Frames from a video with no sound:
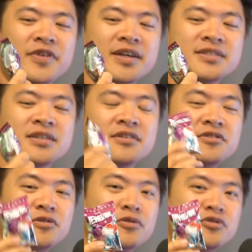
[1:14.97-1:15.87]
this
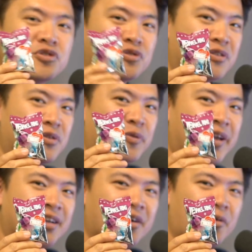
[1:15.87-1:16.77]
new jewelry
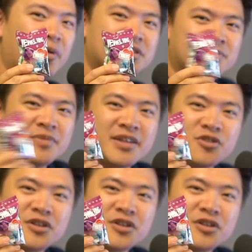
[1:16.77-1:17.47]
ring, which is